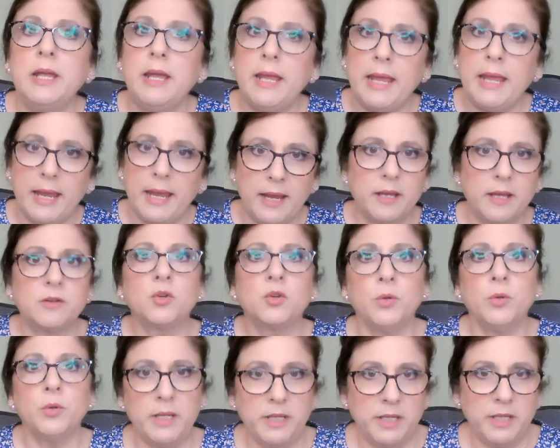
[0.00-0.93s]
and
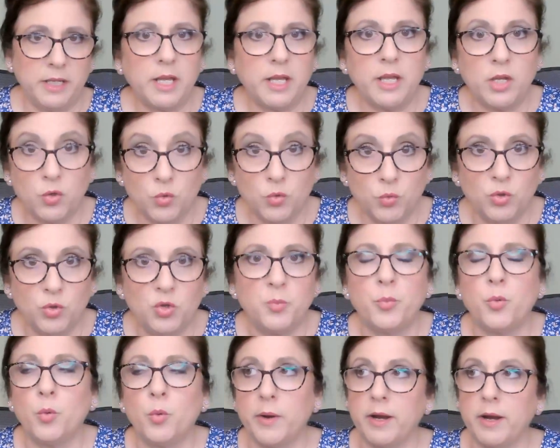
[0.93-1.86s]
creating a
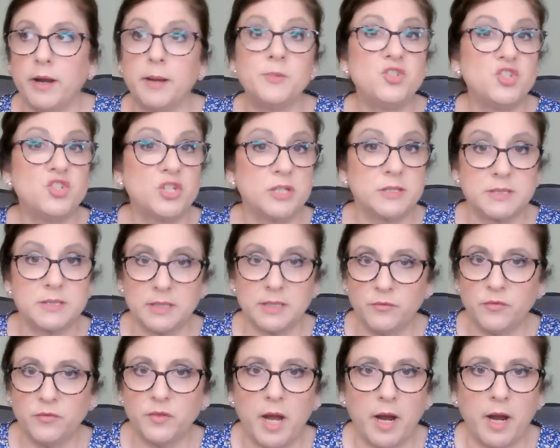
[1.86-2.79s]
group where I just
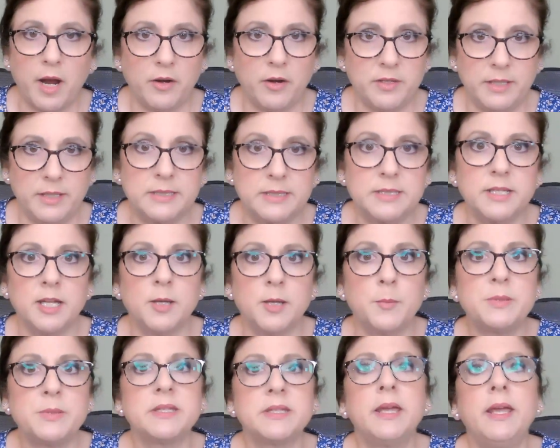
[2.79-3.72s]
give gardening
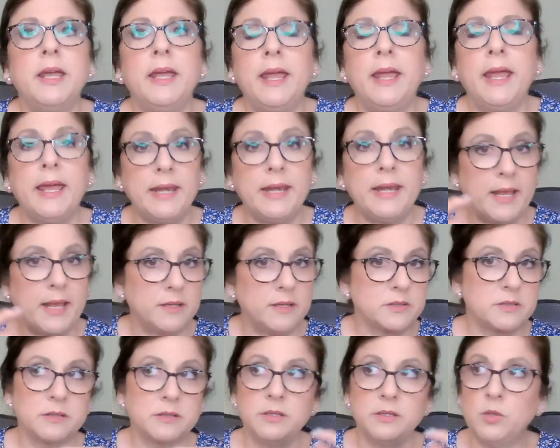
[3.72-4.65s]
tips. And
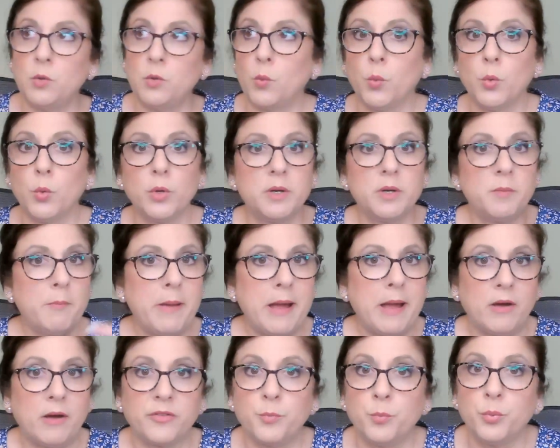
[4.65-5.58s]
as word of
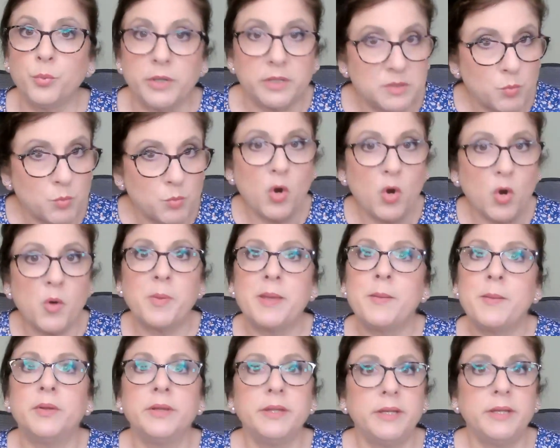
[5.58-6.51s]
mouth brings more
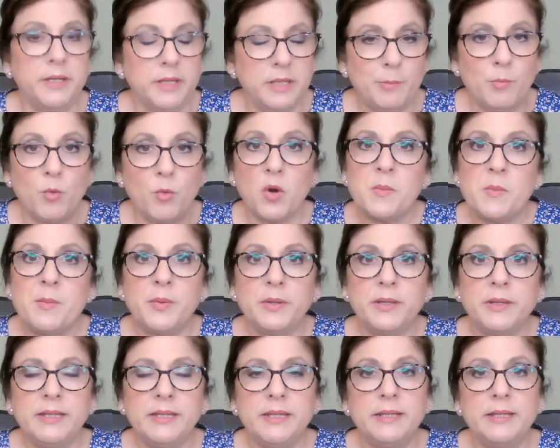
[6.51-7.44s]
people in and more people
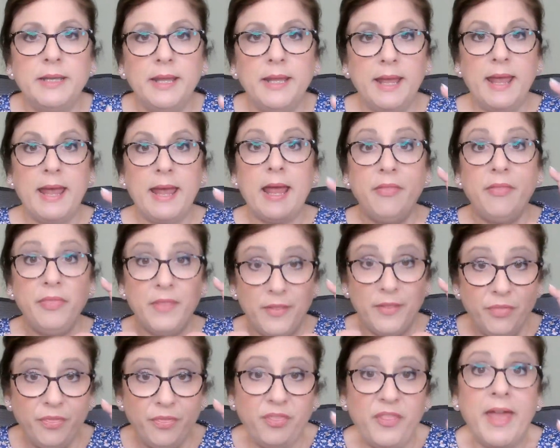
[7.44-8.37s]
in, and
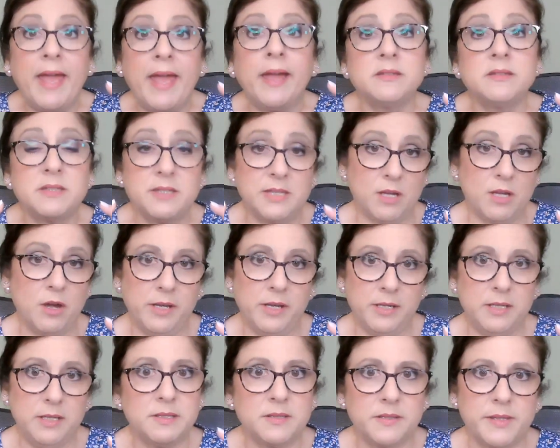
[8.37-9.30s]
then that's the
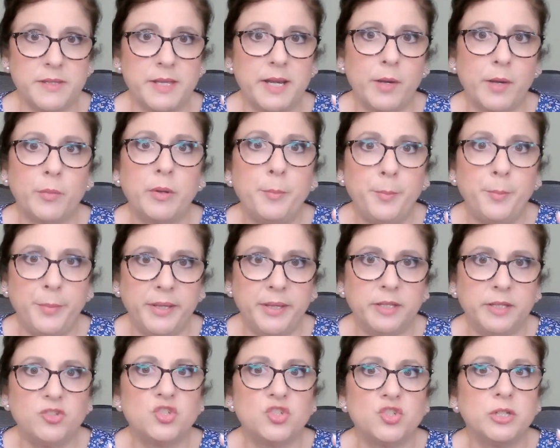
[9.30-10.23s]
audience that I would
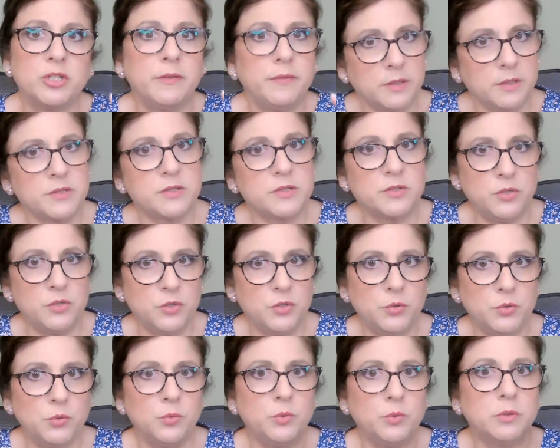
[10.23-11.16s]
pitch this
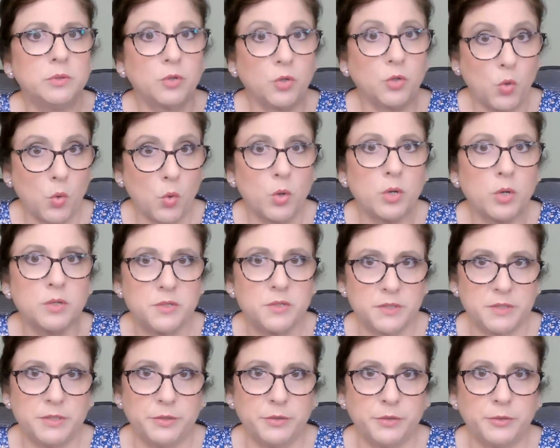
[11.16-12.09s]
new
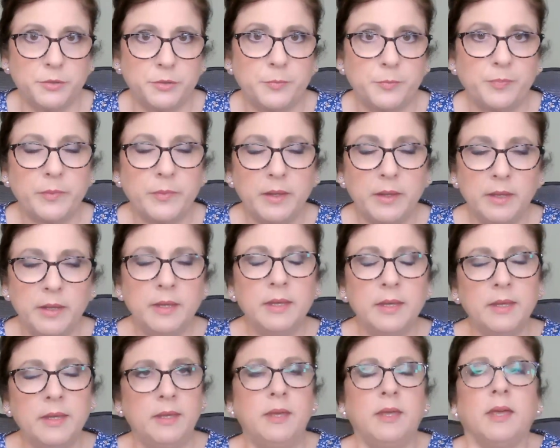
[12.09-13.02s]
course to.
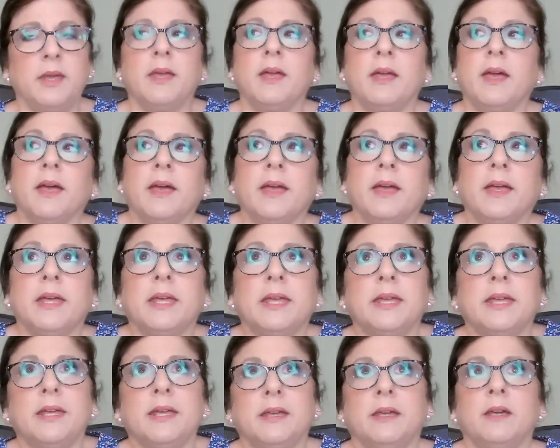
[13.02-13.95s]

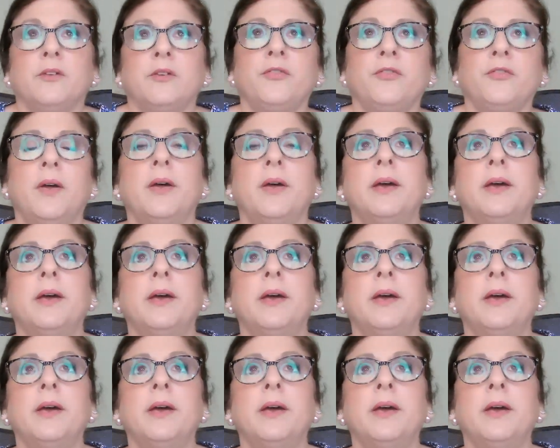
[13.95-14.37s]
If